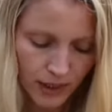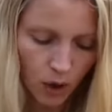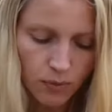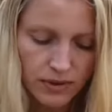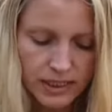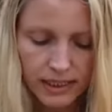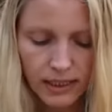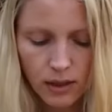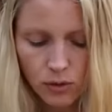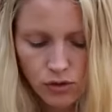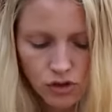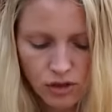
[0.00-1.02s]
Obviously, they're
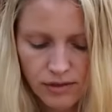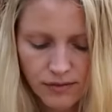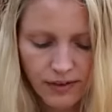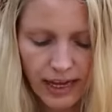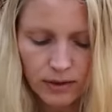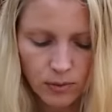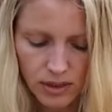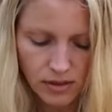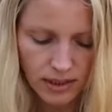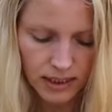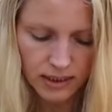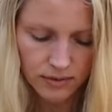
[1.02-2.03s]
also just flat ones,
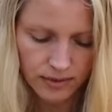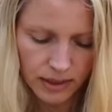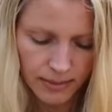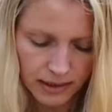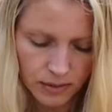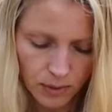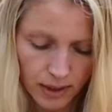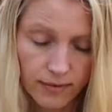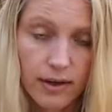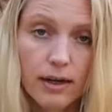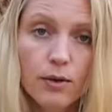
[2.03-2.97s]
so it doesn't really matter whatever